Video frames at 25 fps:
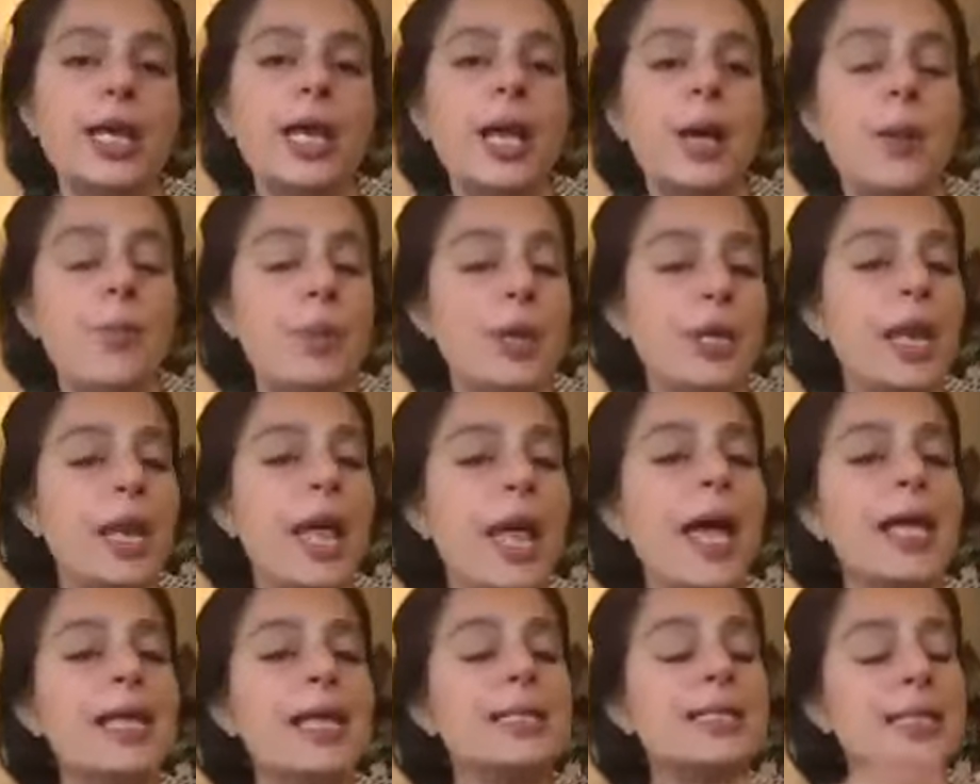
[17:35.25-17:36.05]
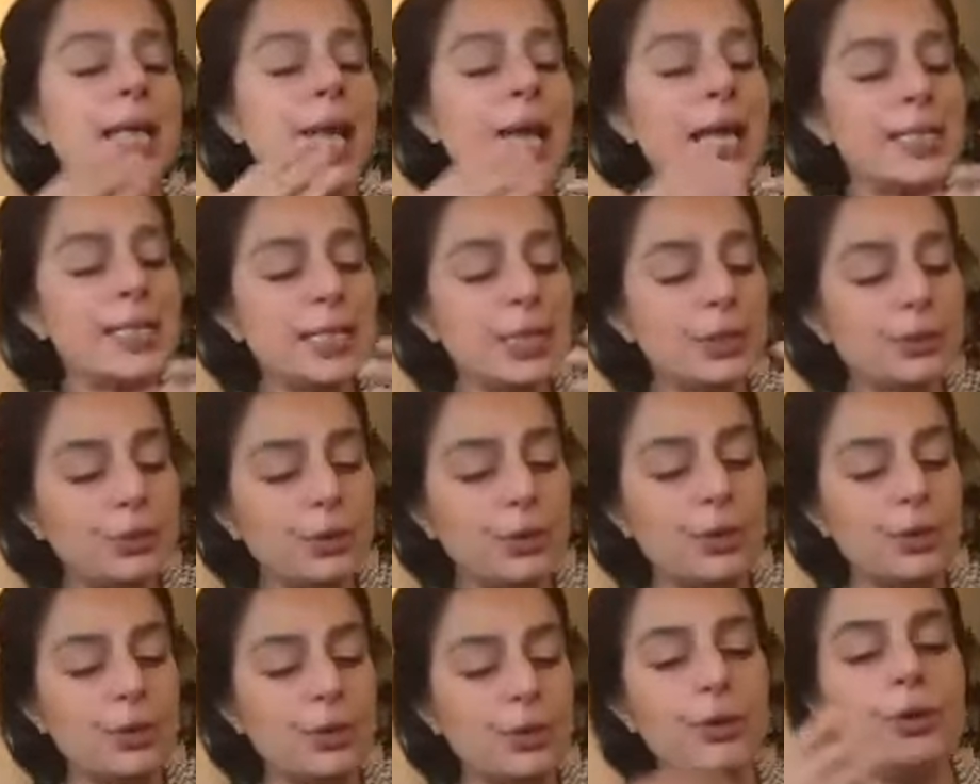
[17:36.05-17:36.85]
But as it
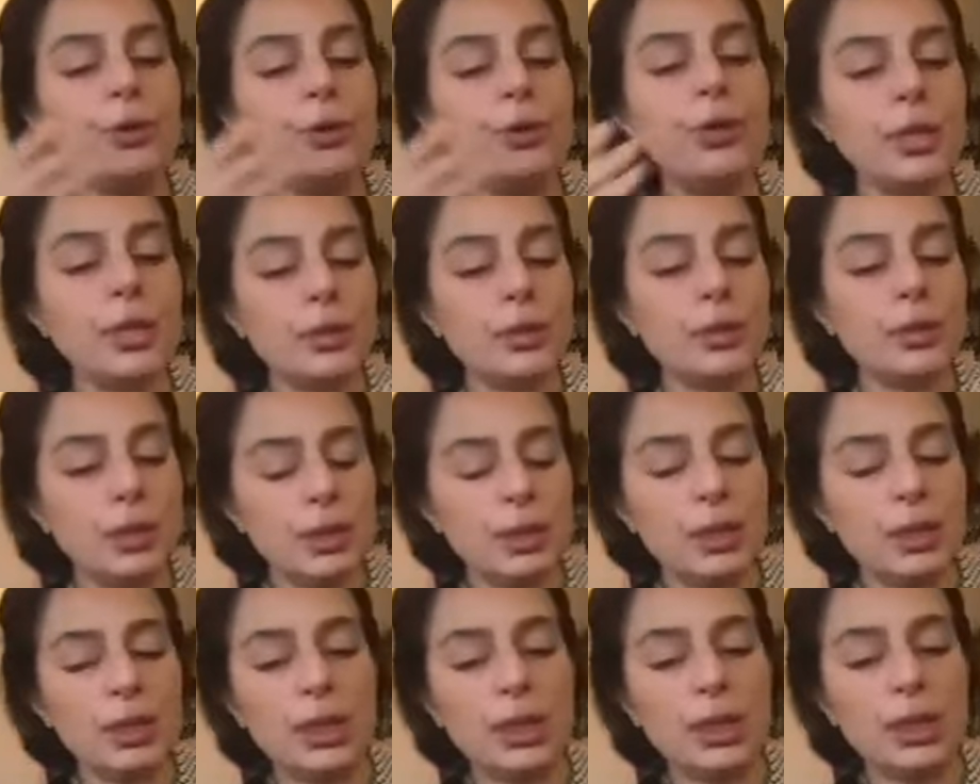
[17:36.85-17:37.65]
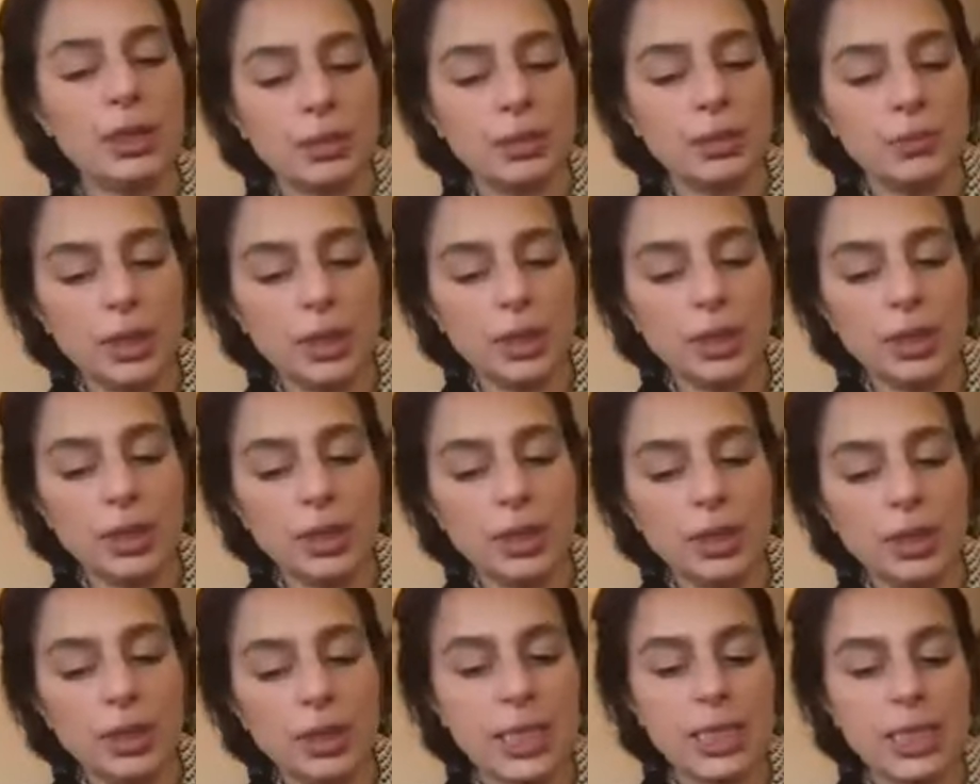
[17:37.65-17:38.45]
grew in
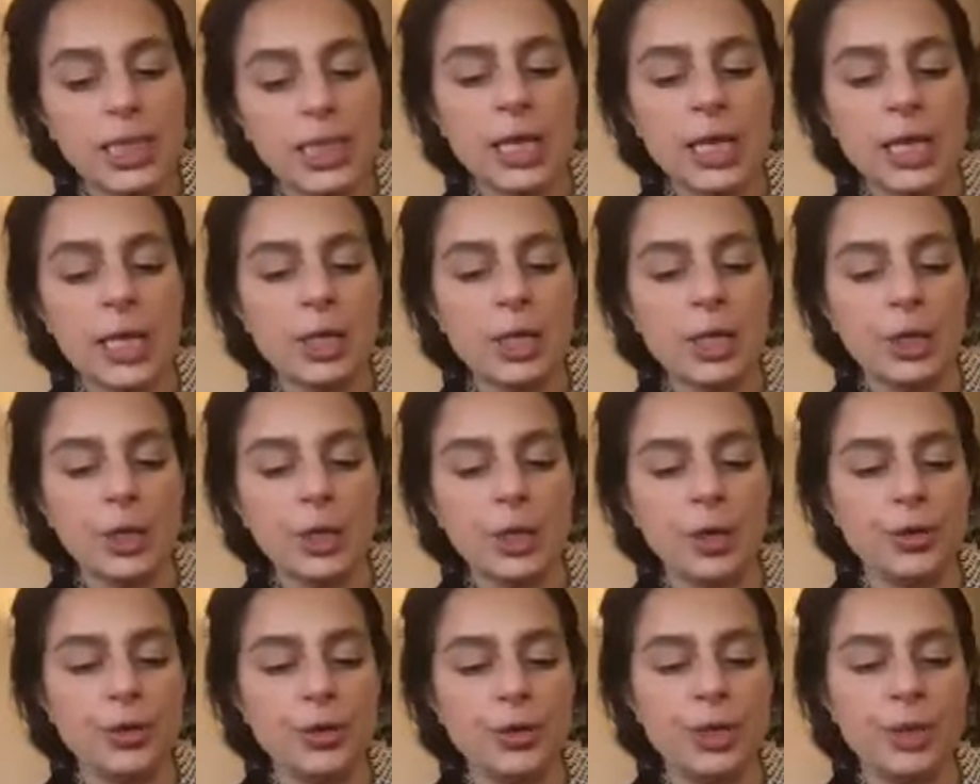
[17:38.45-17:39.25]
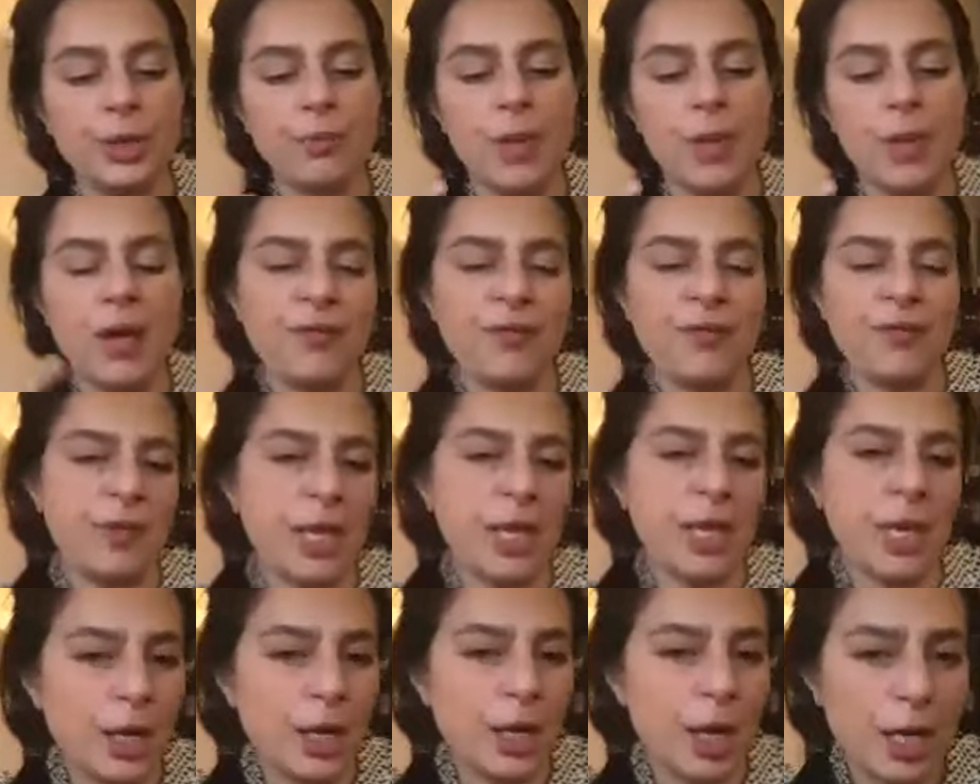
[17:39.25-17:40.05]
India, you know, the
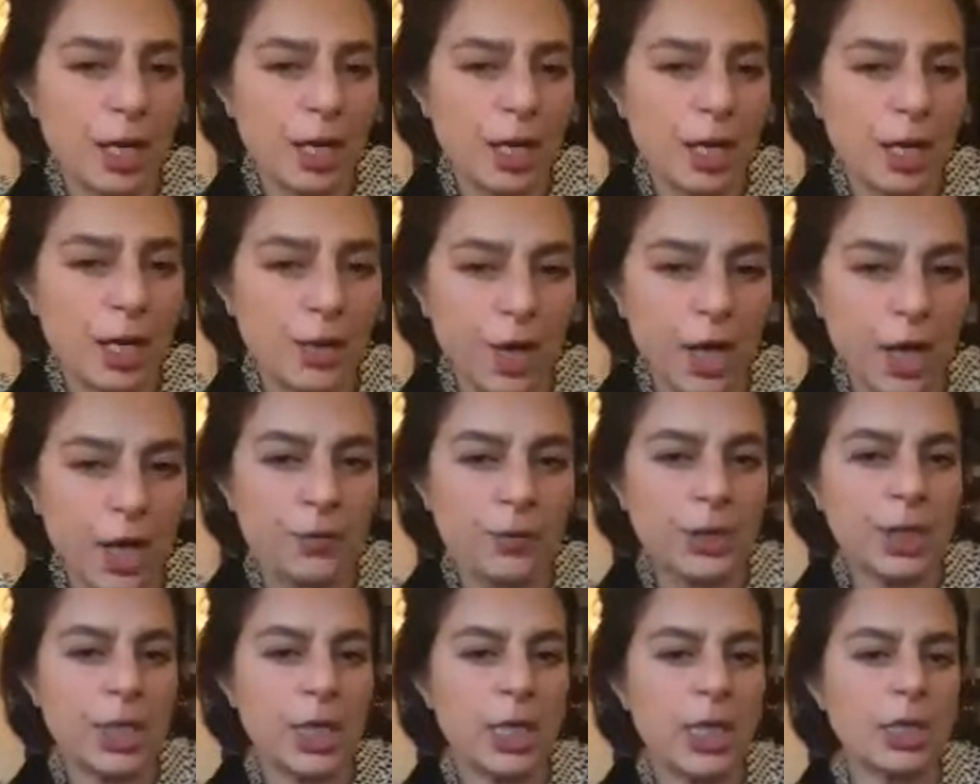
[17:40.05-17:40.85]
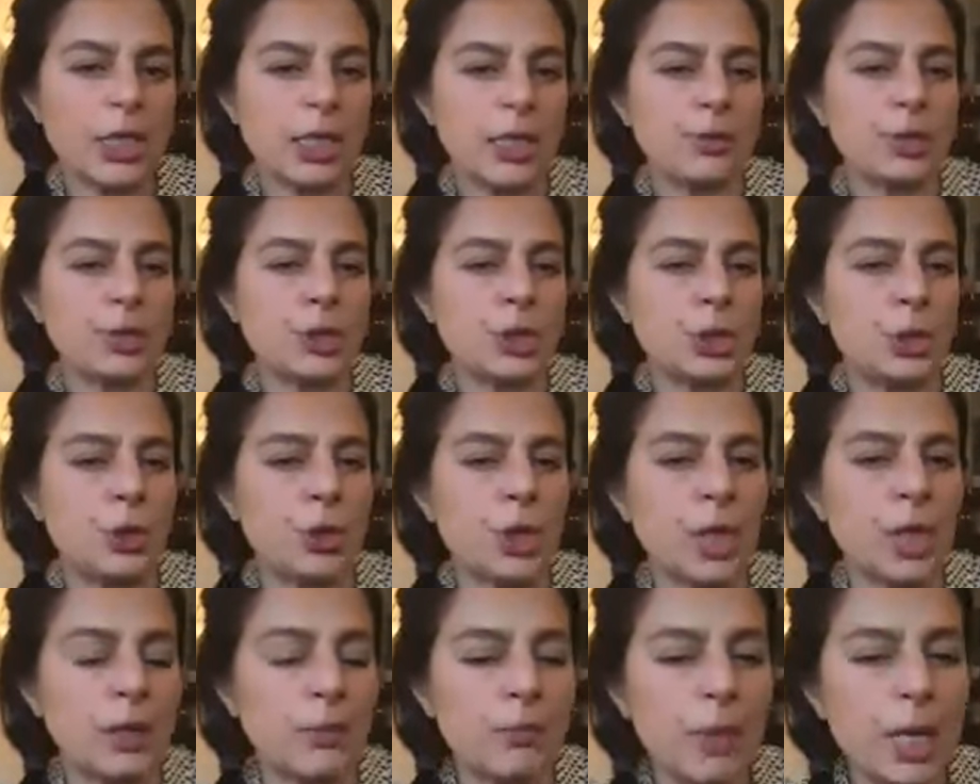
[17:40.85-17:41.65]
mafia got involved with it. There was
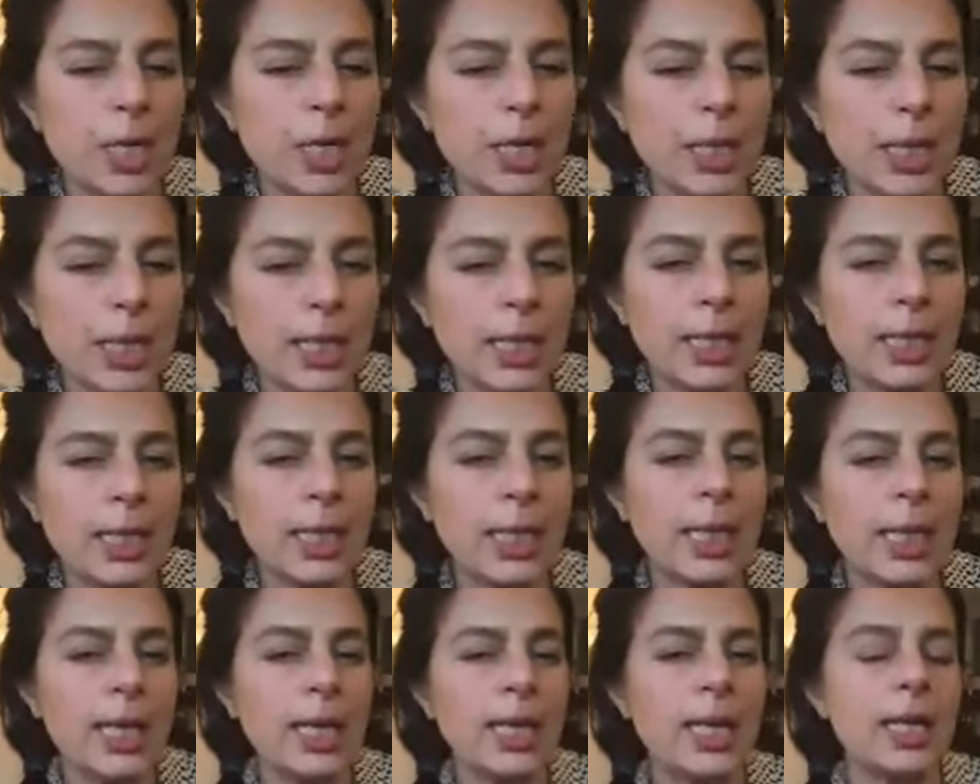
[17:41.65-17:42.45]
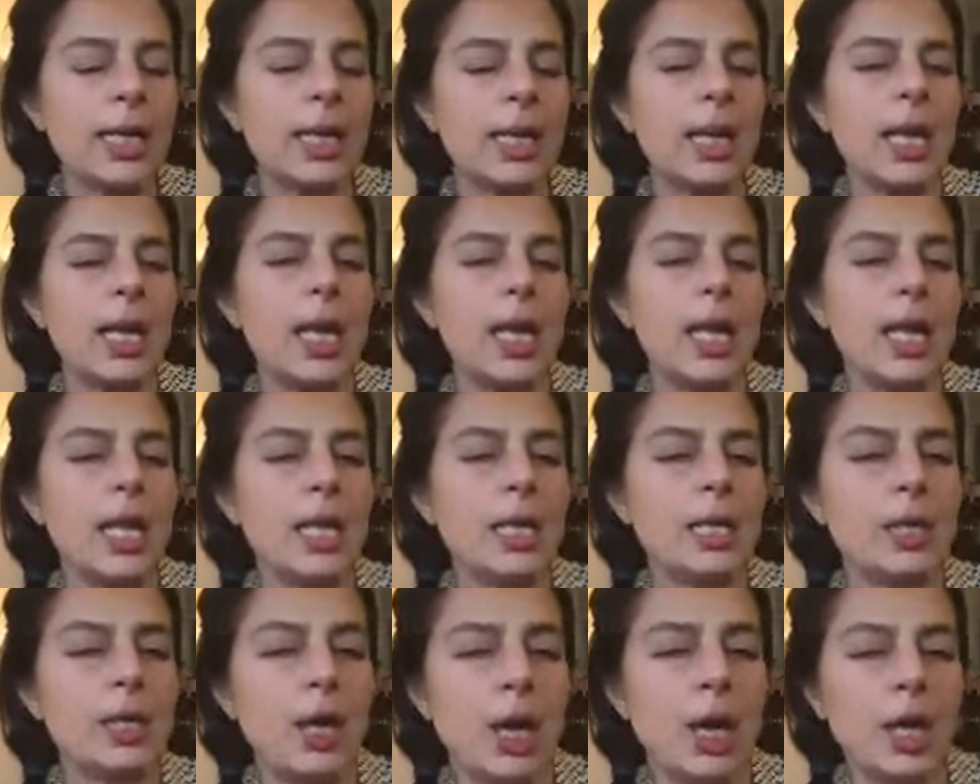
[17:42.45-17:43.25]
crooked money in it.
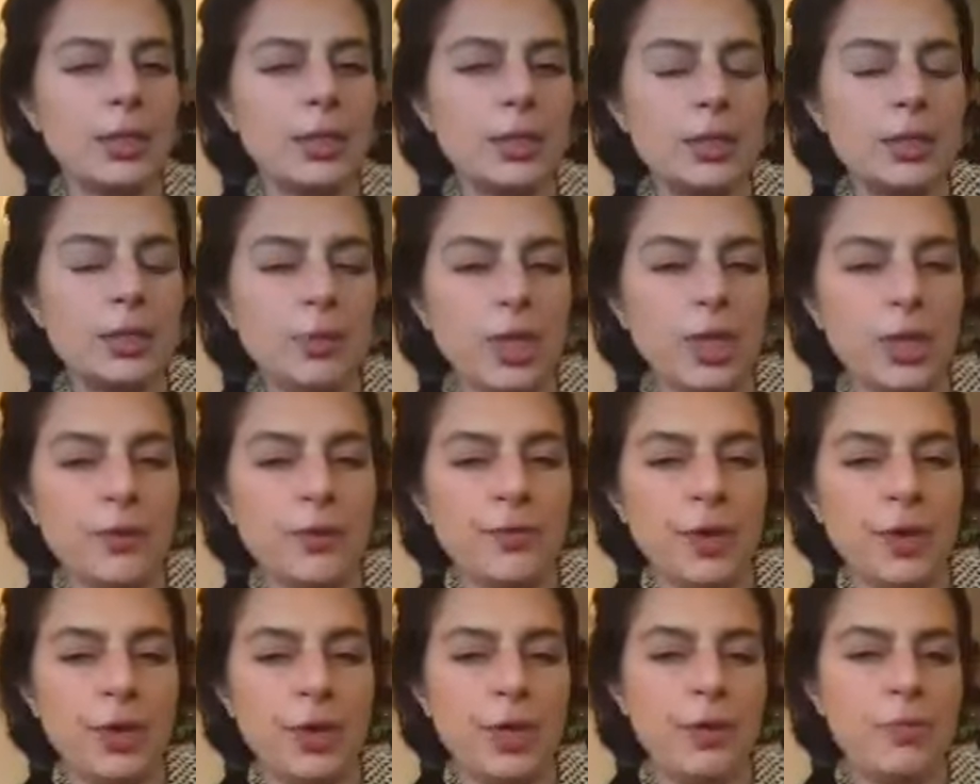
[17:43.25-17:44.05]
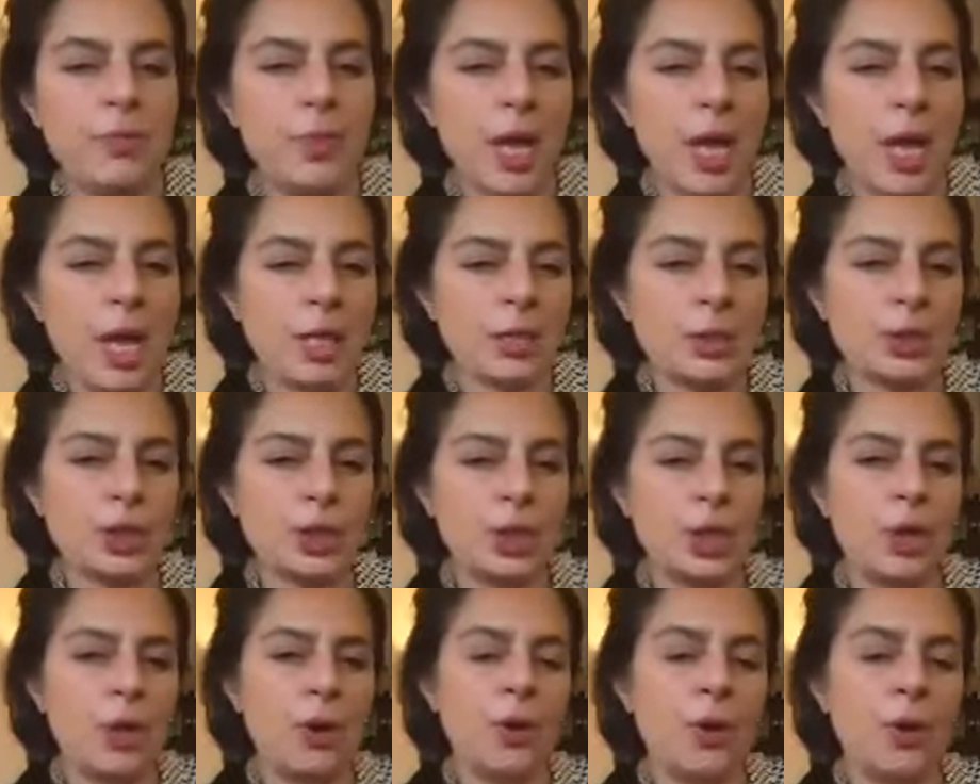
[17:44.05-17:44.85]
It got to be very
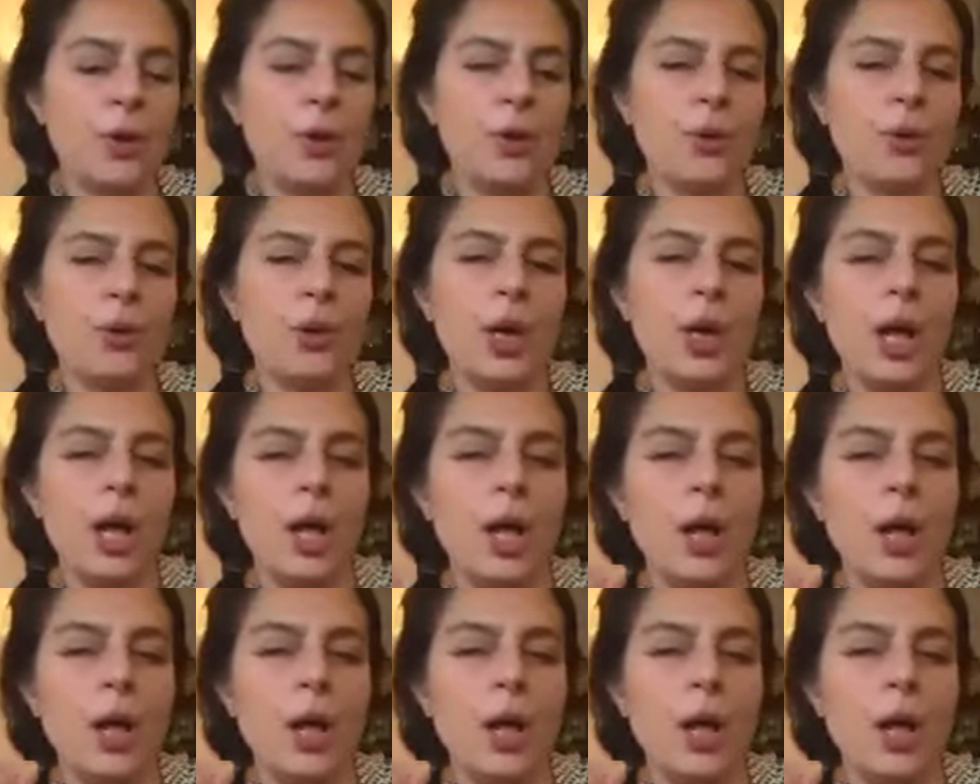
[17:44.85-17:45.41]
macho.